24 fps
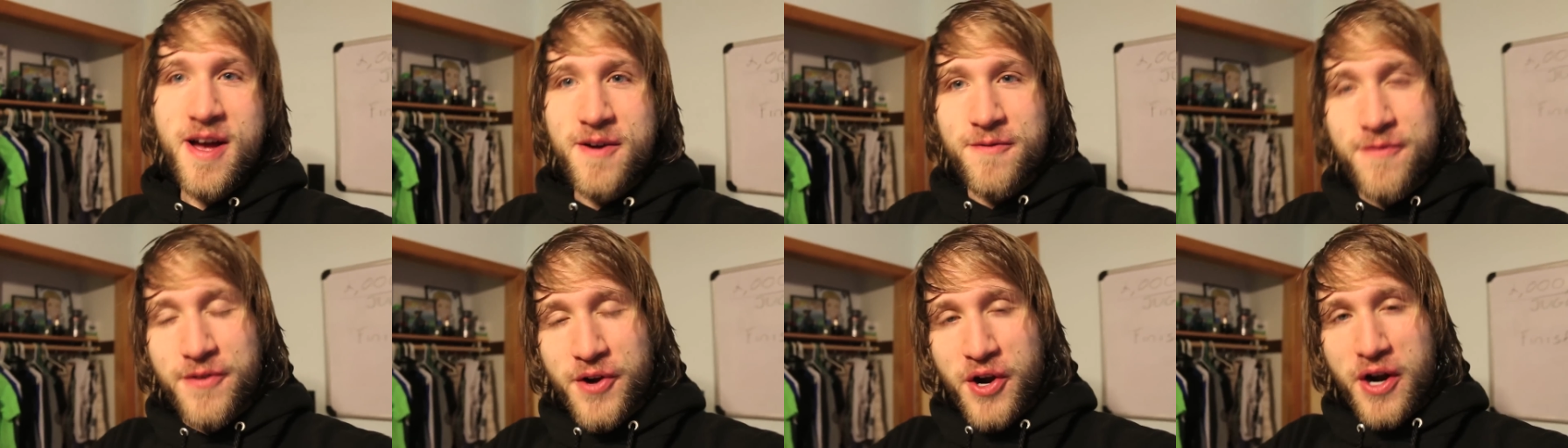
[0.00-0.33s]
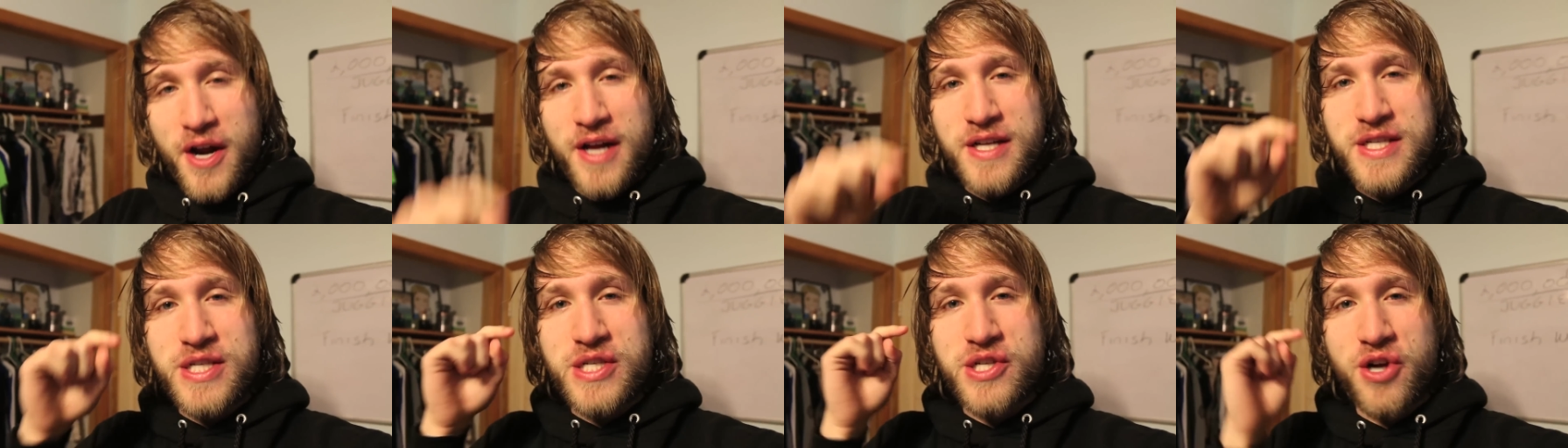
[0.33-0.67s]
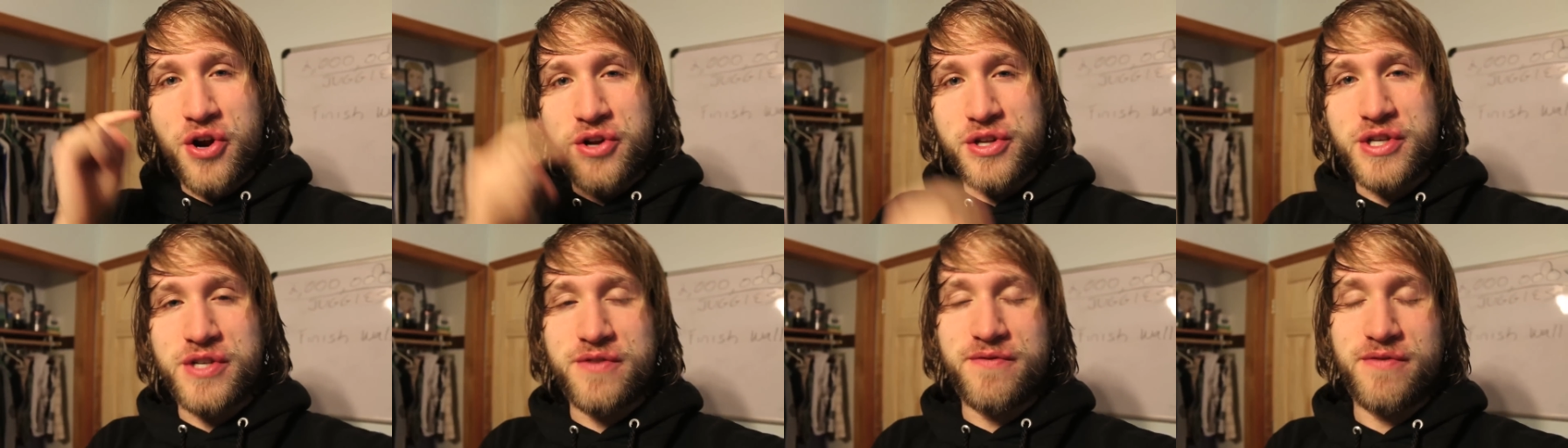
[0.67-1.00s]
Figured I'd
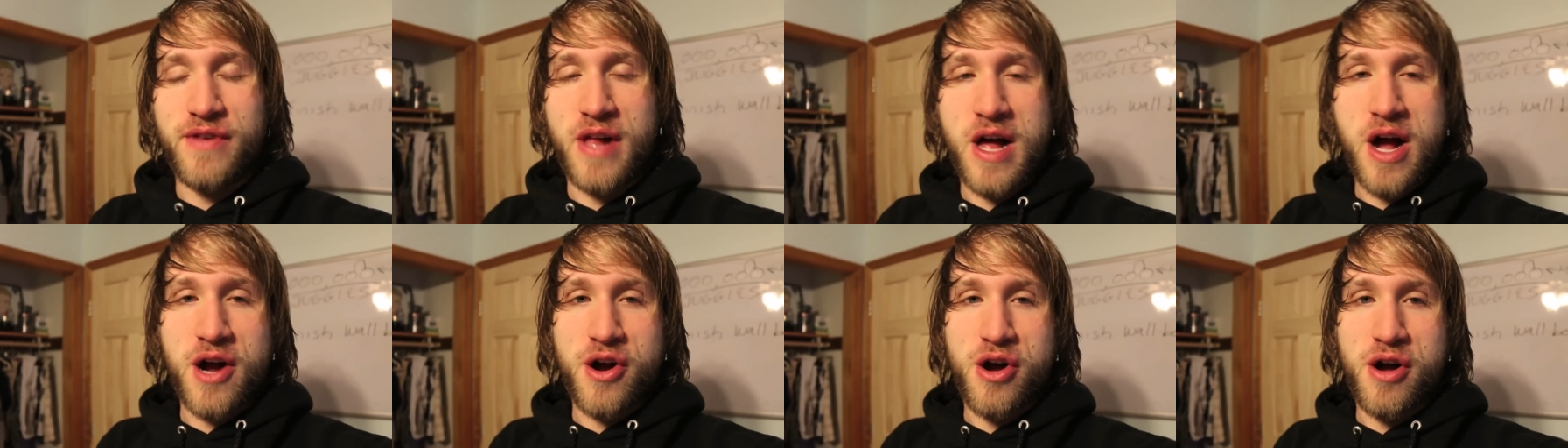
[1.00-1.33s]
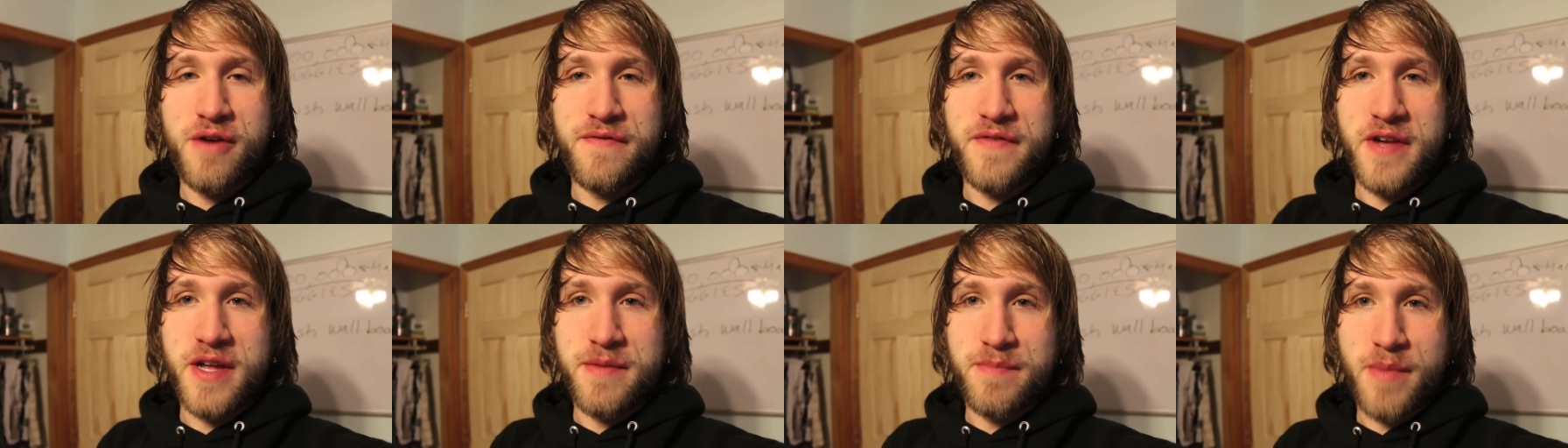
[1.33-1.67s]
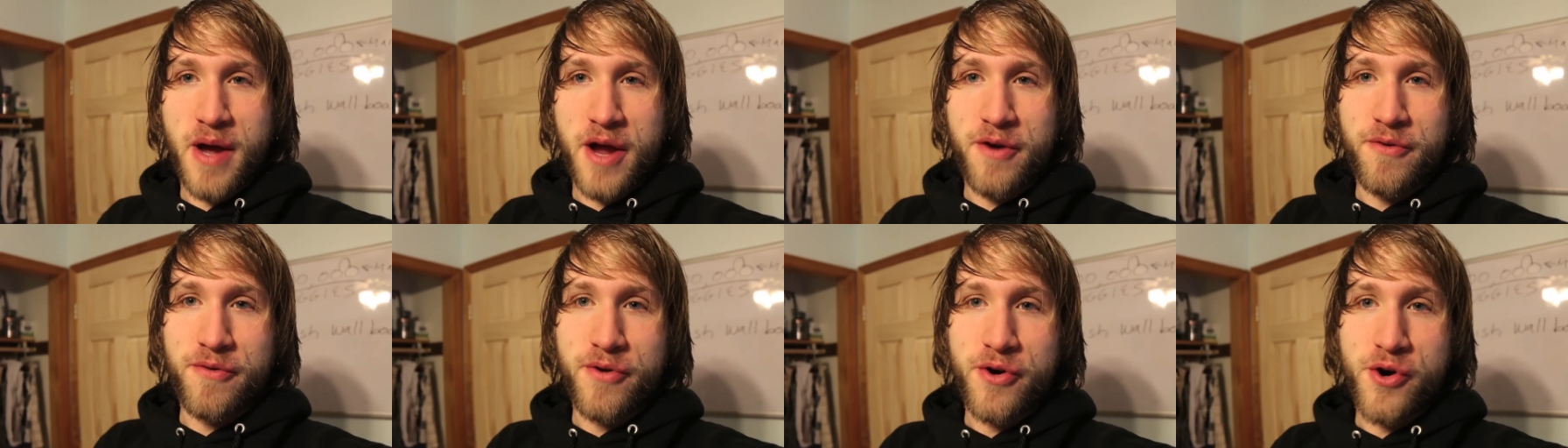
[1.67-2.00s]
start this vlog off in
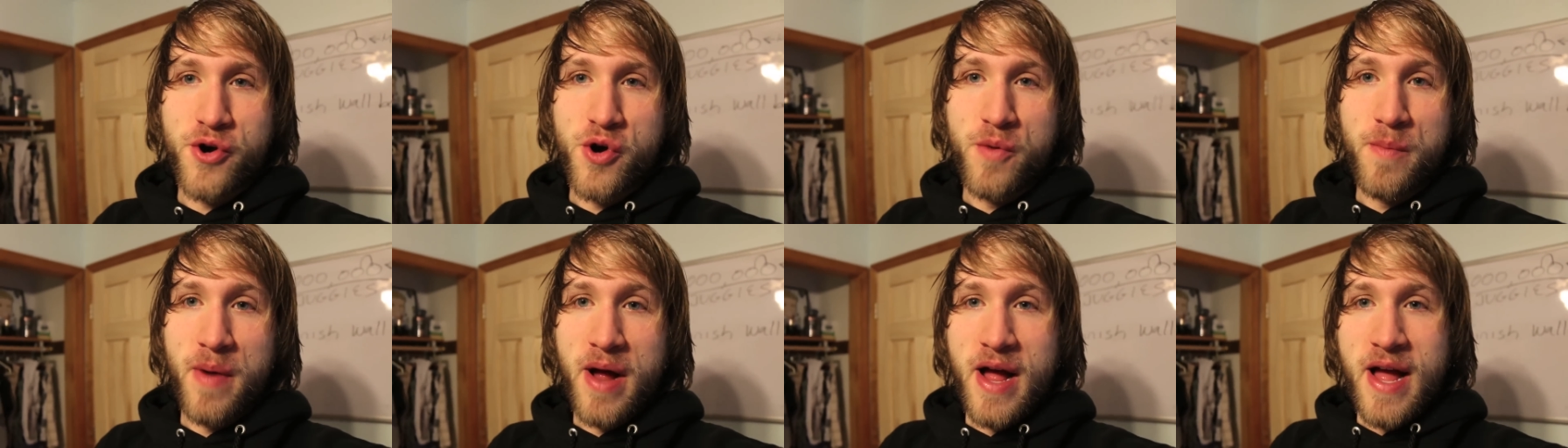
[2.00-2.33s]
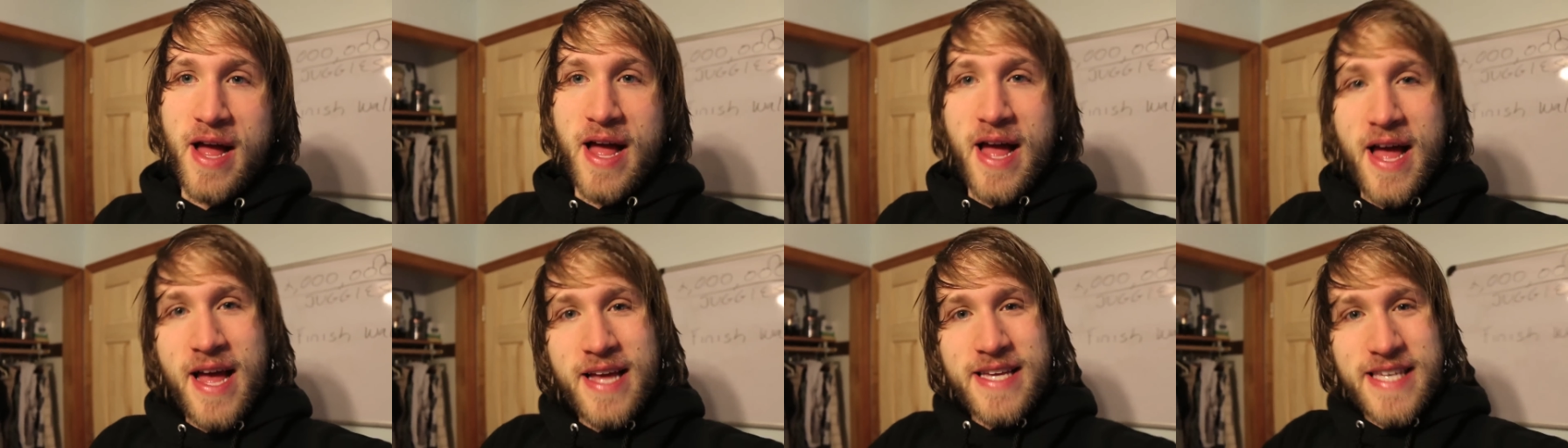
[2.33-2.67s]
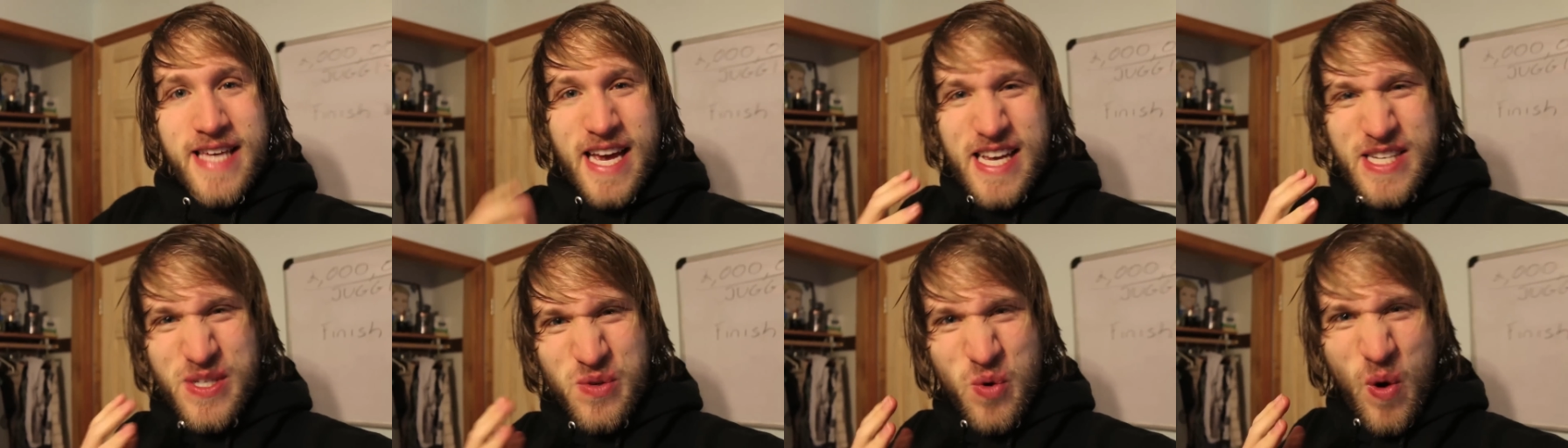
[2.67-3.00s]
my room.
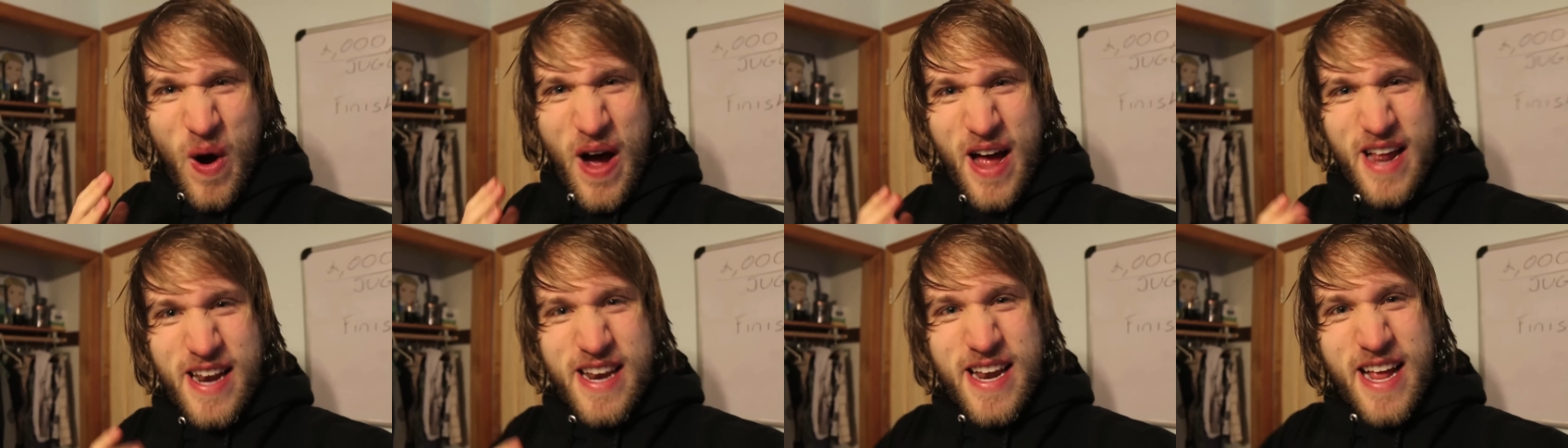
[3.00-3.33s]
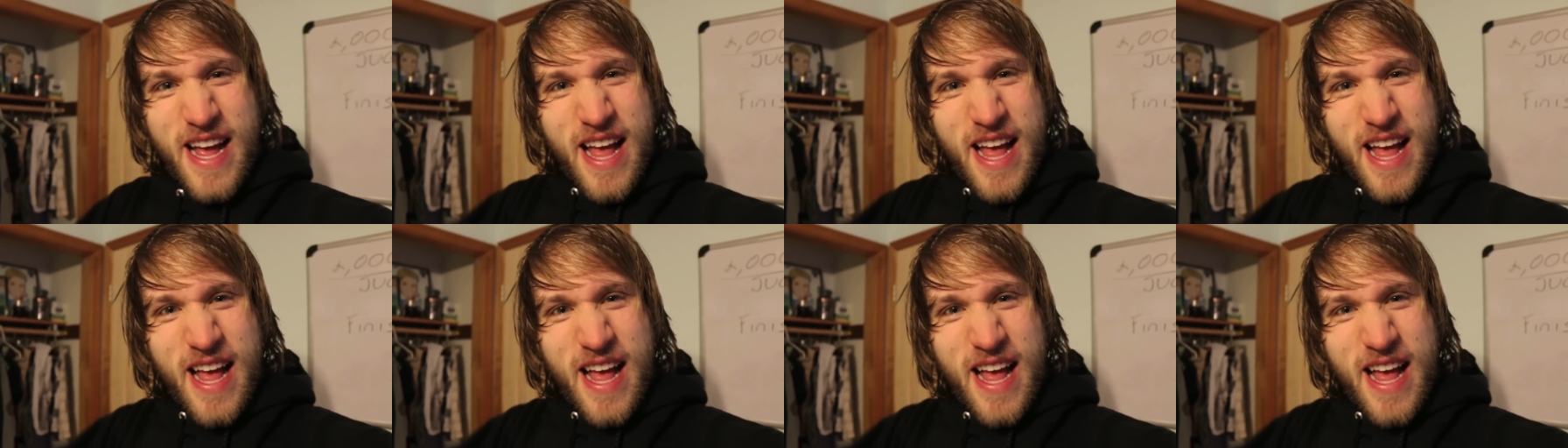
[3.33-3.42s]
Guess what?